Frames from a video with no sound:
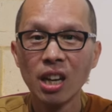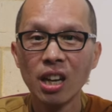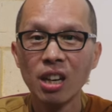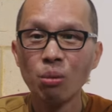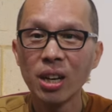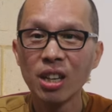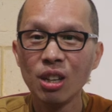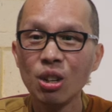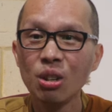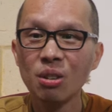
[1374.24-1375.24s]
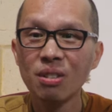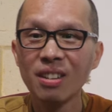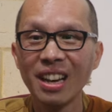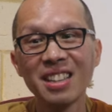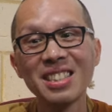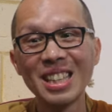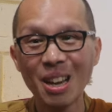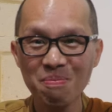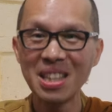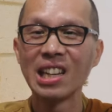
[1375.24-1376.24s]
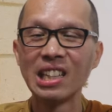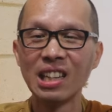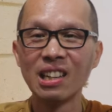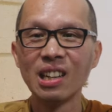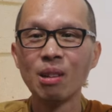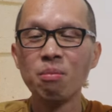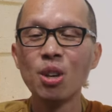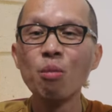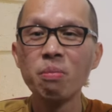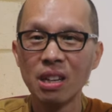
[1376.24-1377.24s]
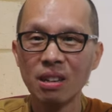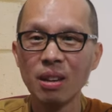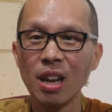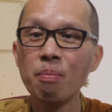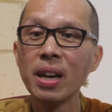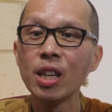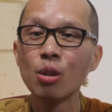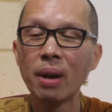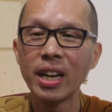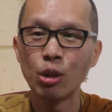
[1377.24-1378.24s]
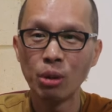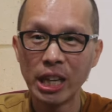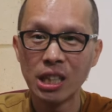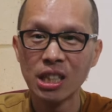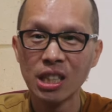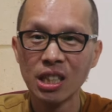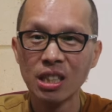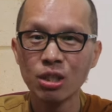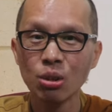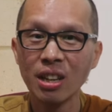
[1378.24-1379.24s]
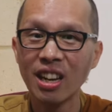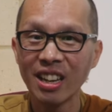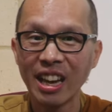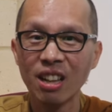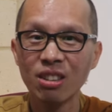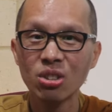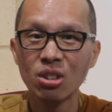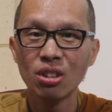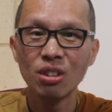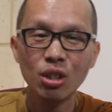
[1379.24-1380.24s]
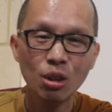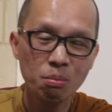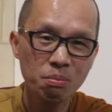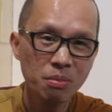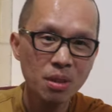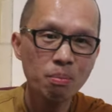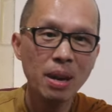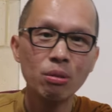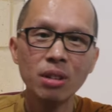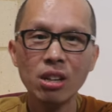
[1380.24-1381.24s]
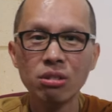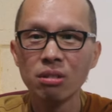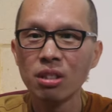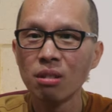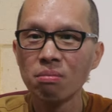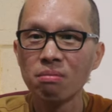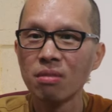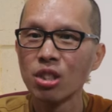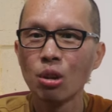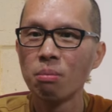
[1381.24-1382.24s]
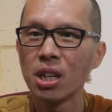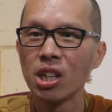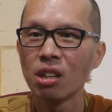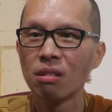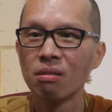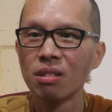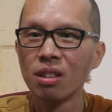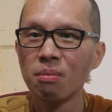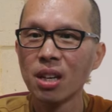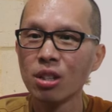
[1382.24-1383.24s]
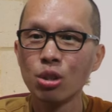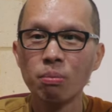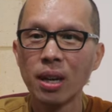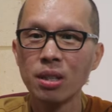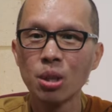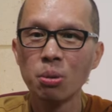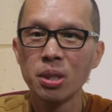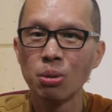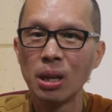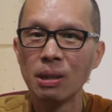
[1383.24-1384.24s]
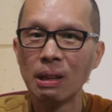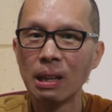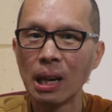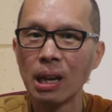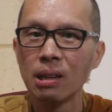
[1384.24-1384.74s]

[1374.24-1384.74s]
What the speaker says: And then what can you do? Accept it again. Be open and make your mind great. So lung cancer, you know, bad relationship, it's not a big deal because your mind's always greater than that.